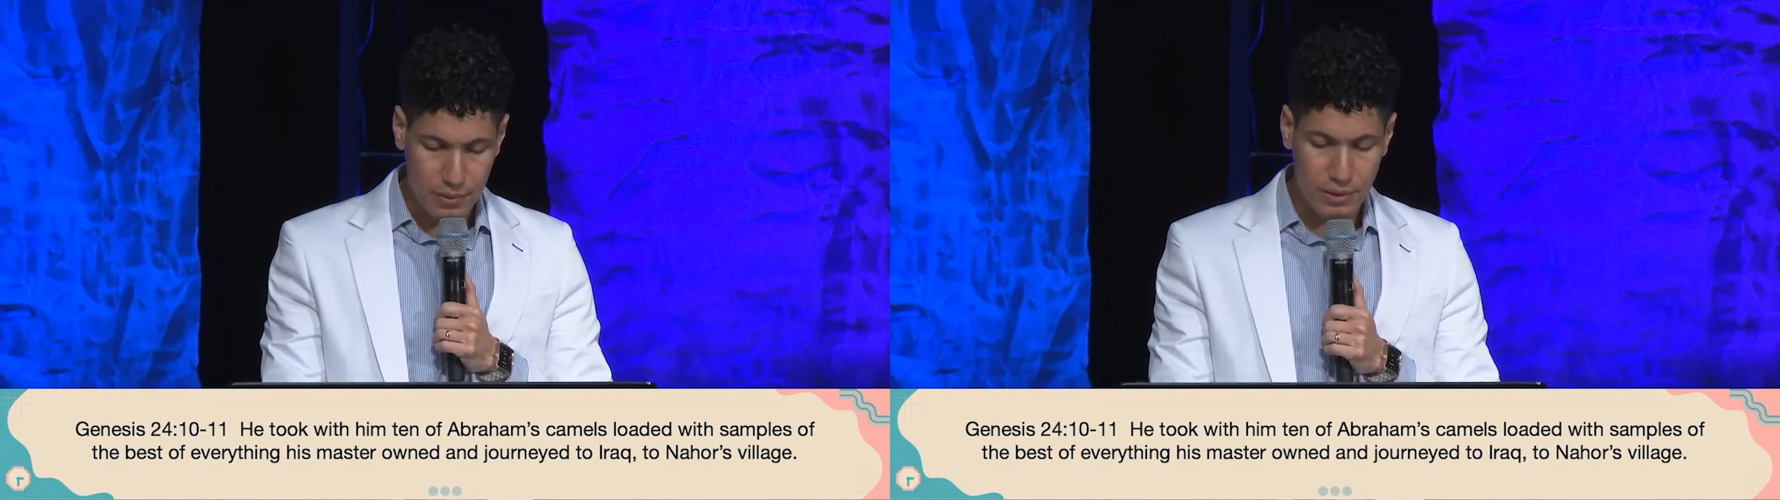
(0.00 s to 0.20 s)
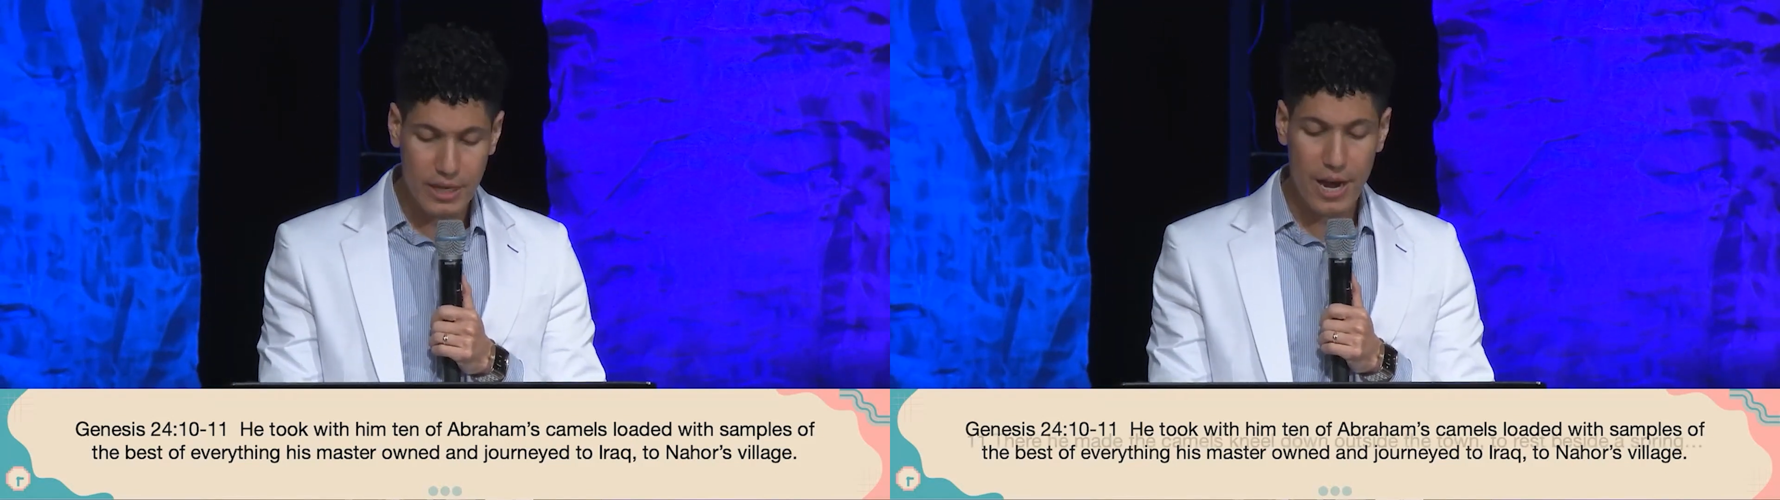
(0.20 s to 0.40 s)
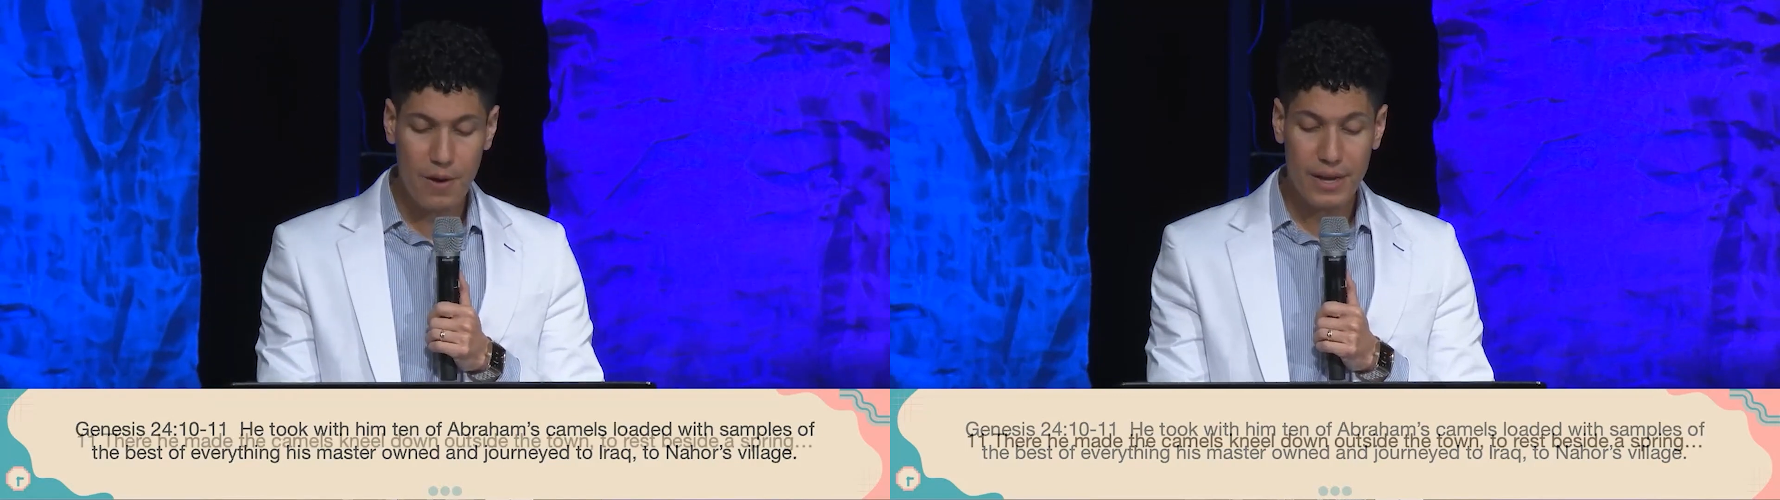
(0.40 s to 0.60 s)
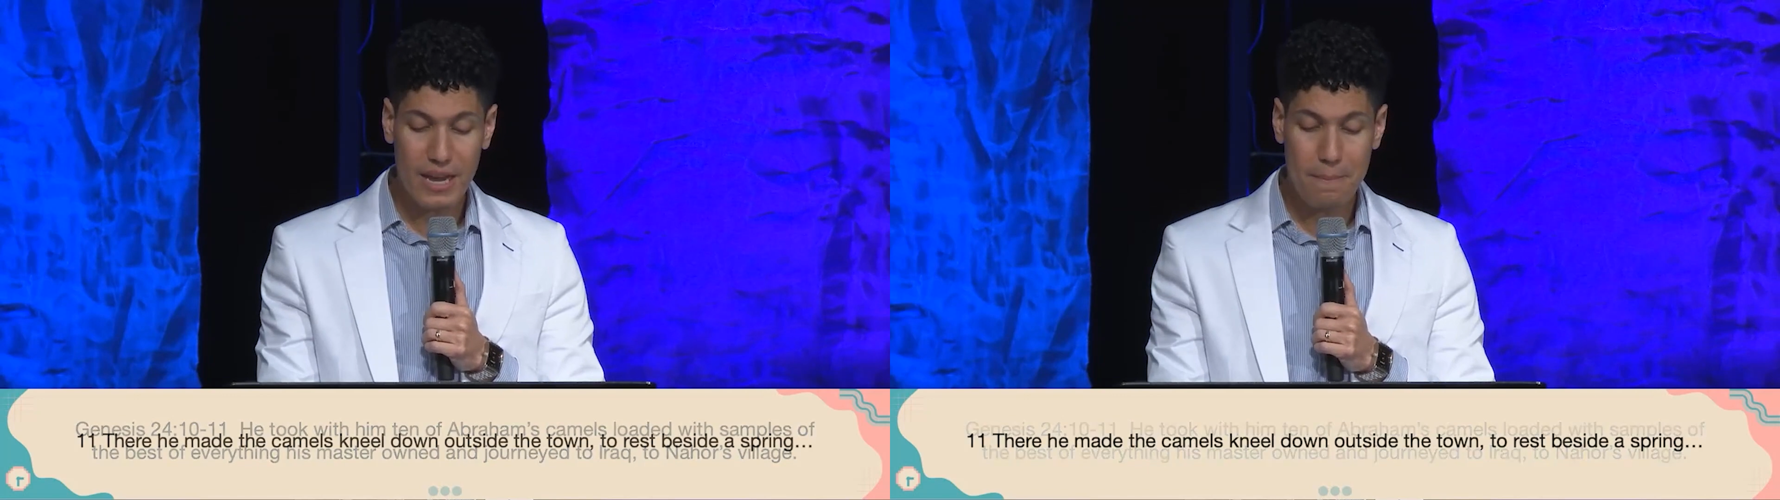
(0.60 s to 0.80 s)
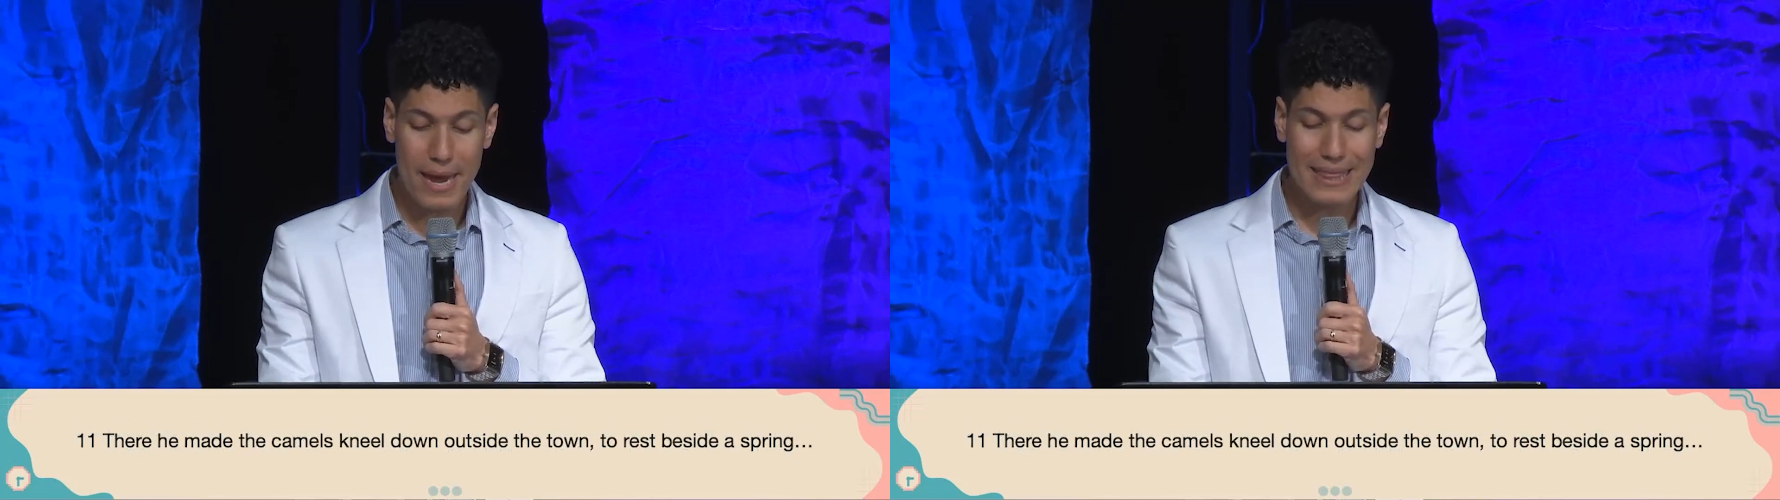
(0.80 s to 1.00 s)
There
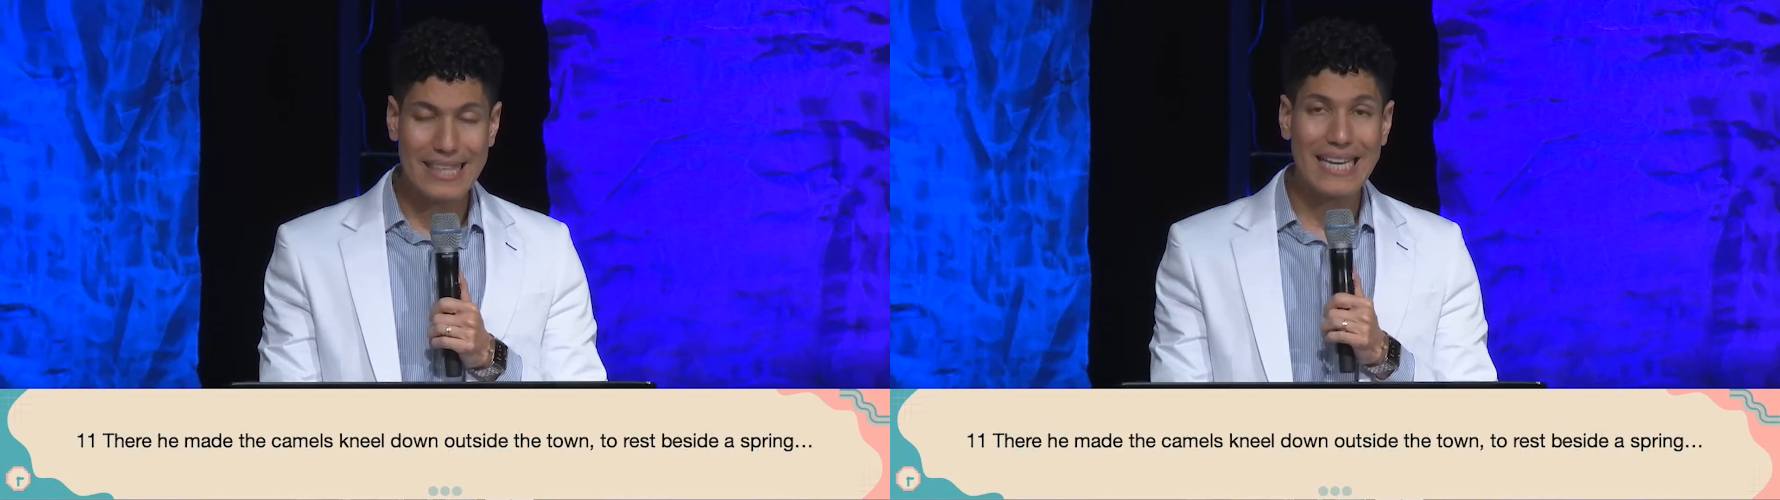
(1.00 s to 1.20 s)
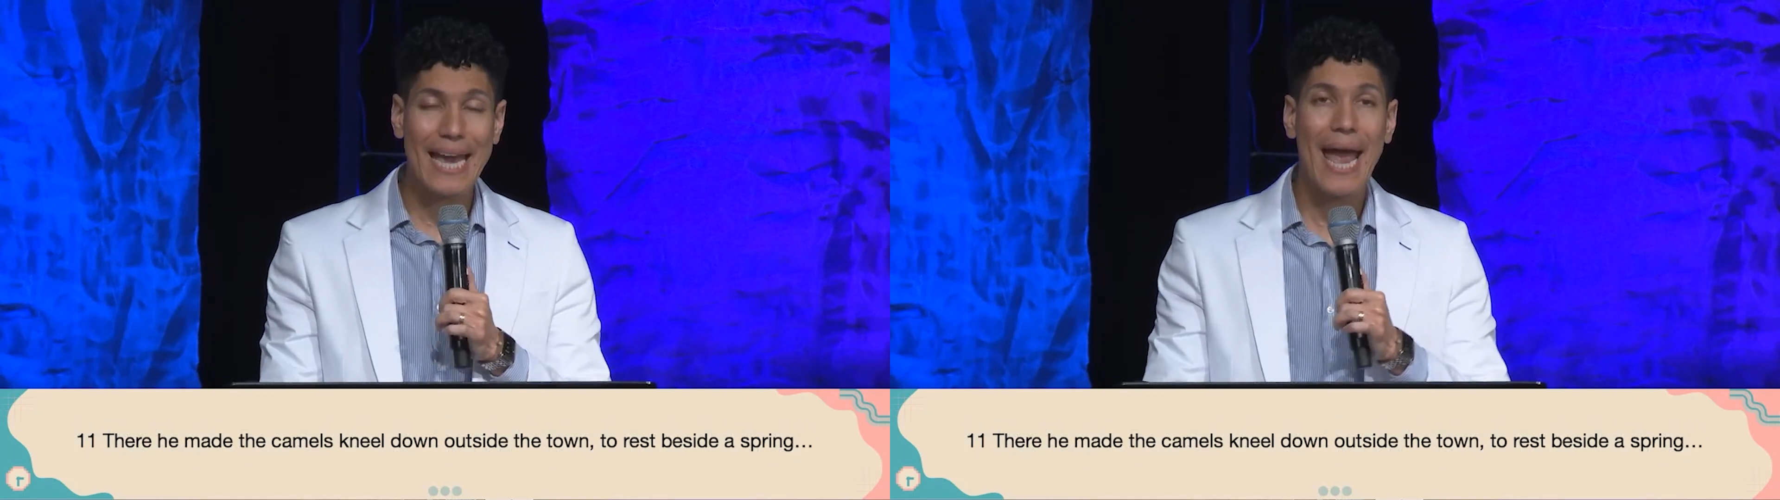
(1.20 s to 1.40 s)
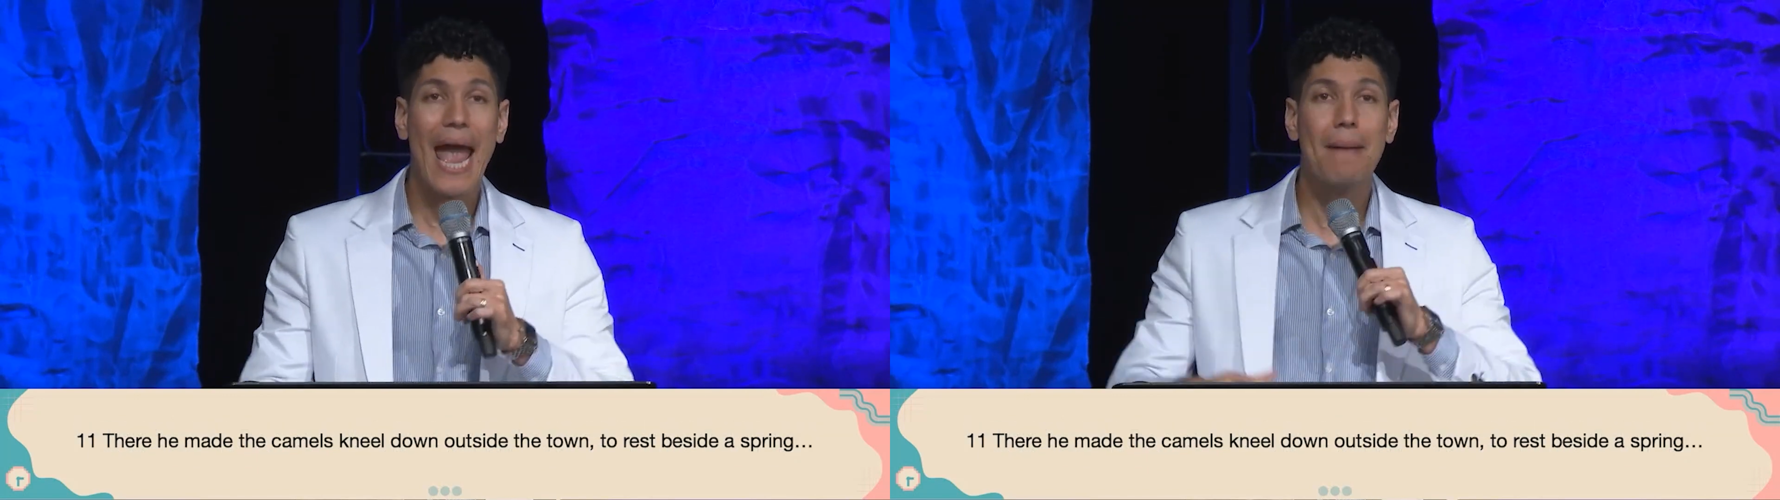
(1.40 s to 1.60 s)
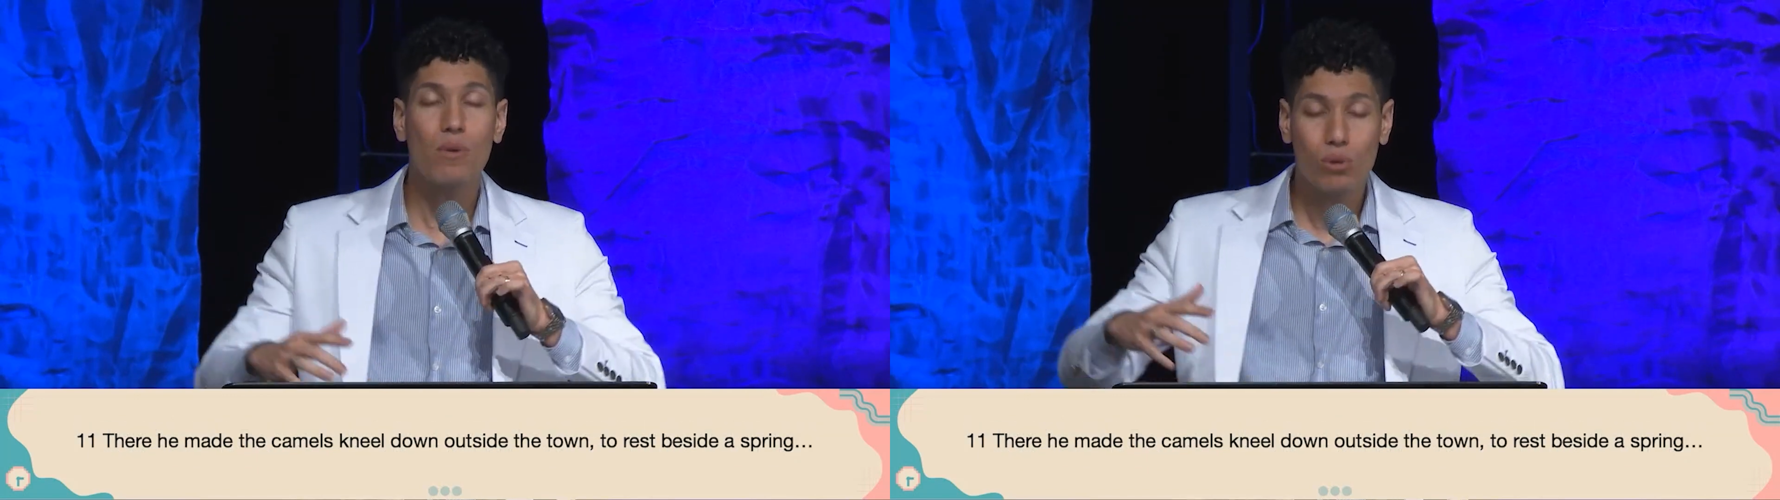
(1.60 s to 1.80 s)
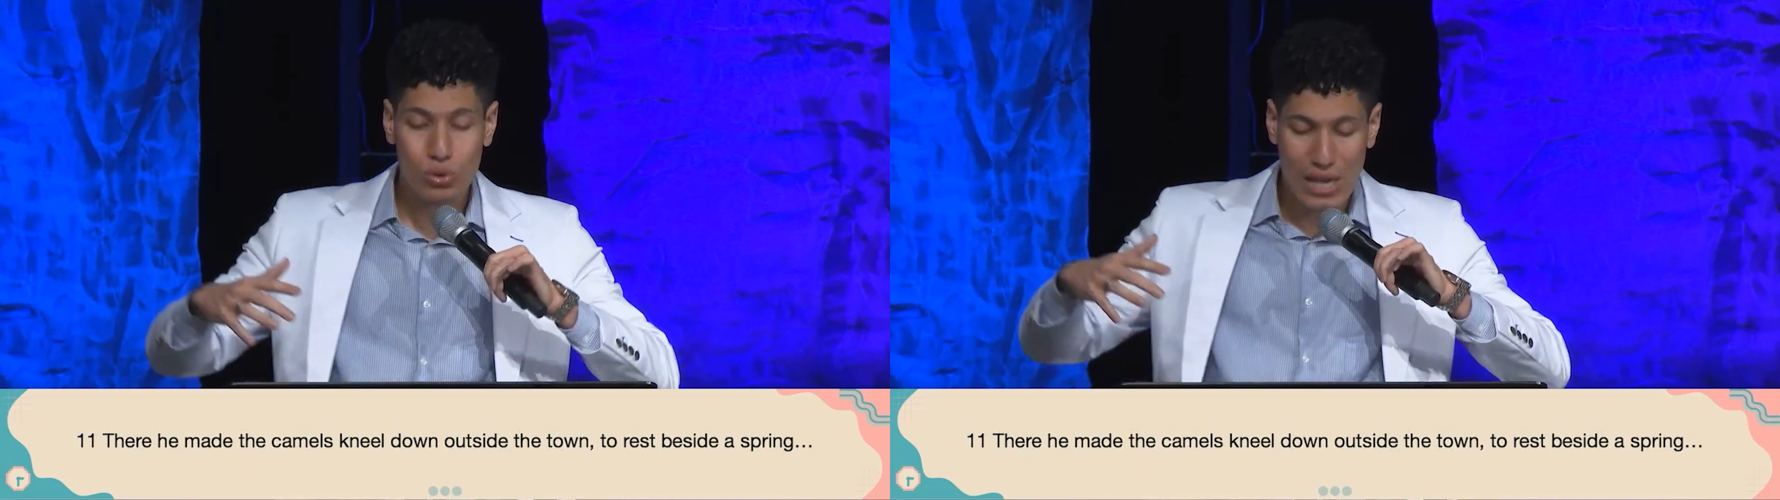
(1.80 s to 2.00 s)
he made the
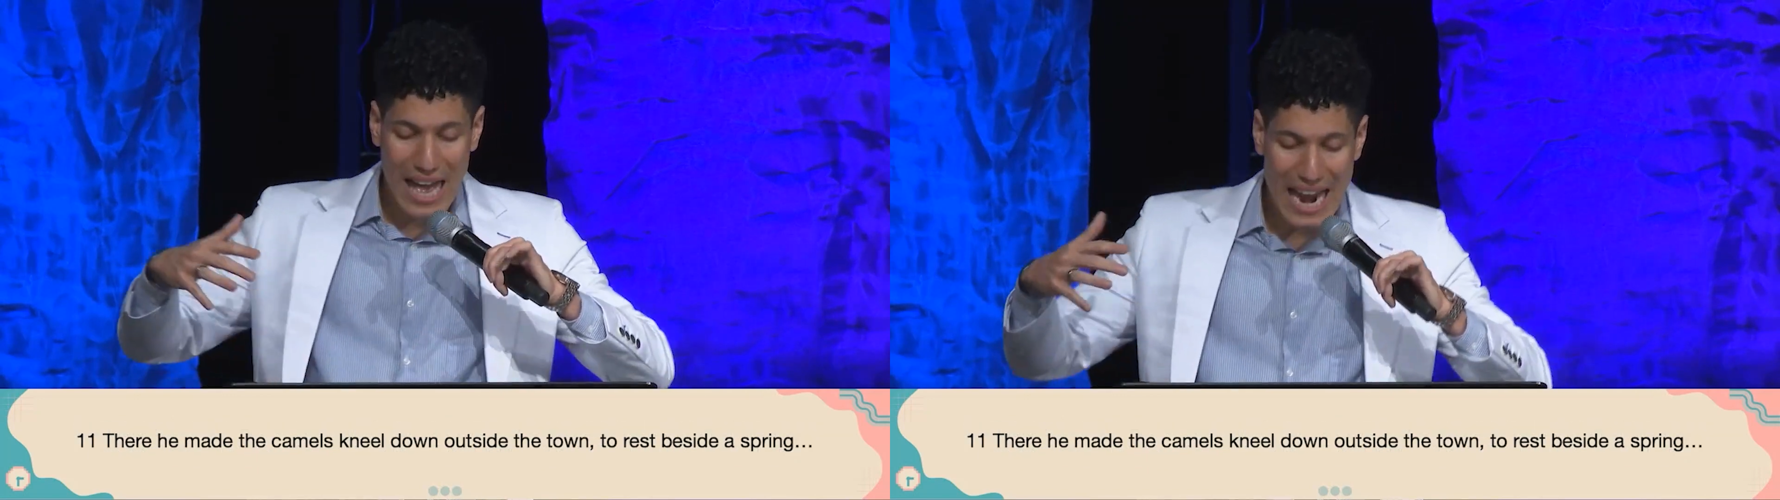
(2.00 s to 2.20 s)
camels